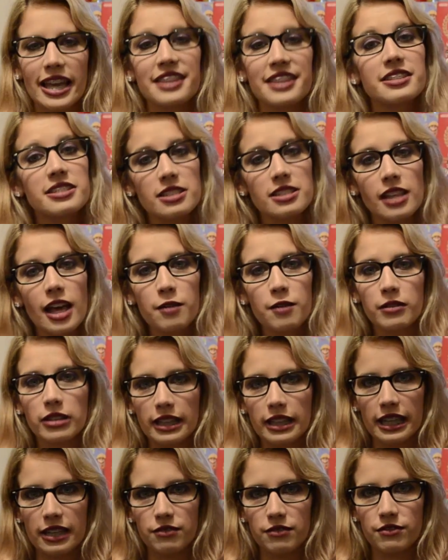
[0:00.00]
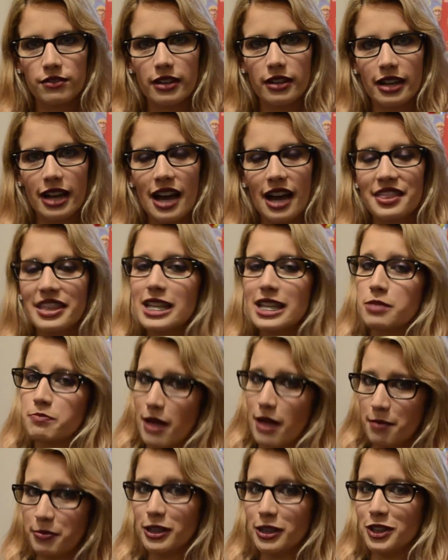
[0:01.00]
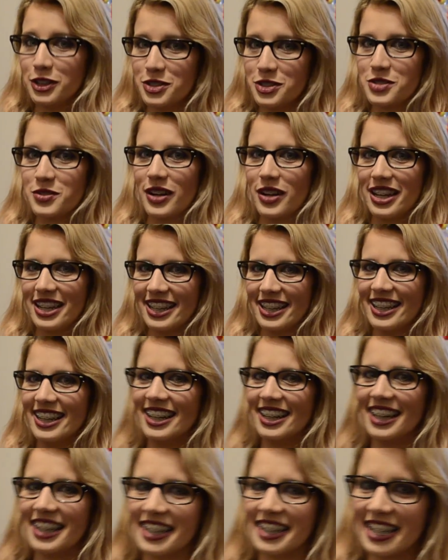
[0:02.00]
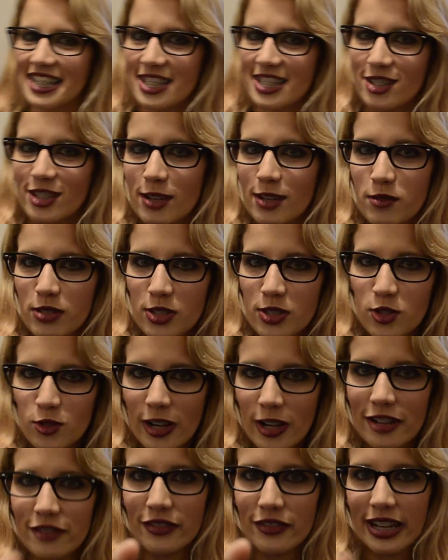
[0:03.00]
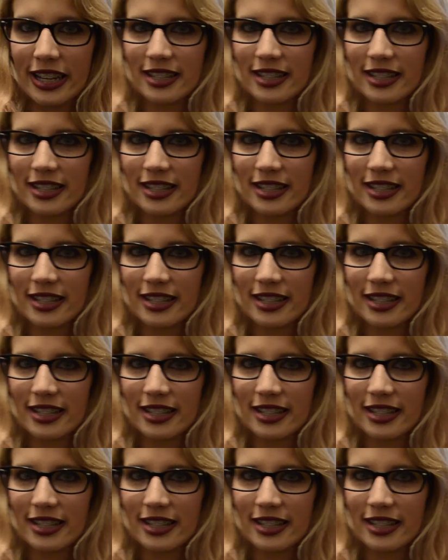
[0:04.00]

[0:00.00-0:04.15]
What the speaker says: And the slight relief are these Babylons right here. I need to do that with a straight face.